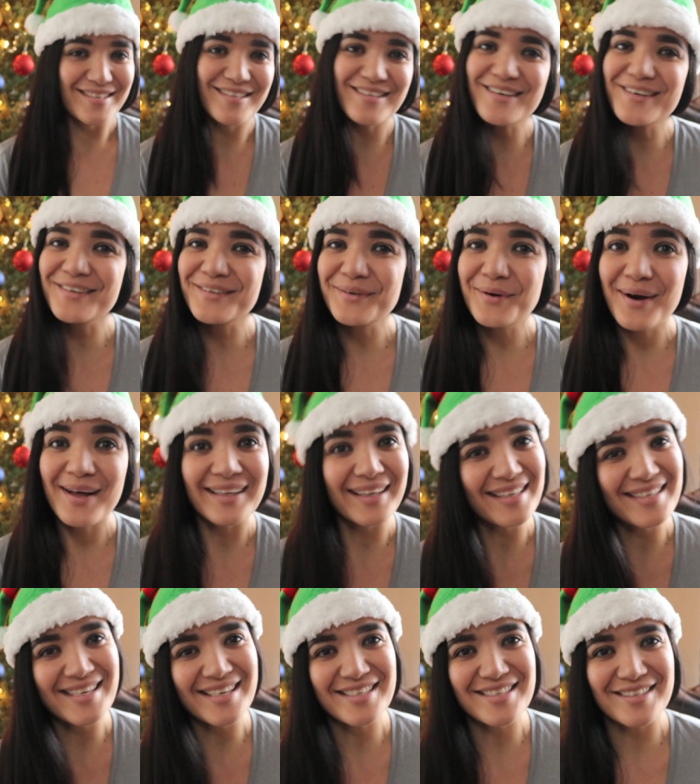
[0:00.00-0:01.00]
So
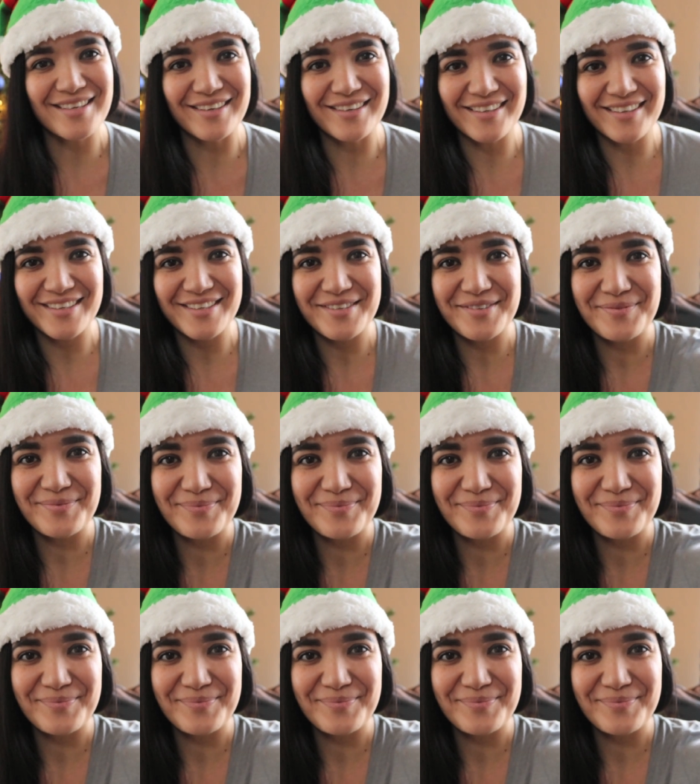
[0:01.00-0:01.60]
let's get started.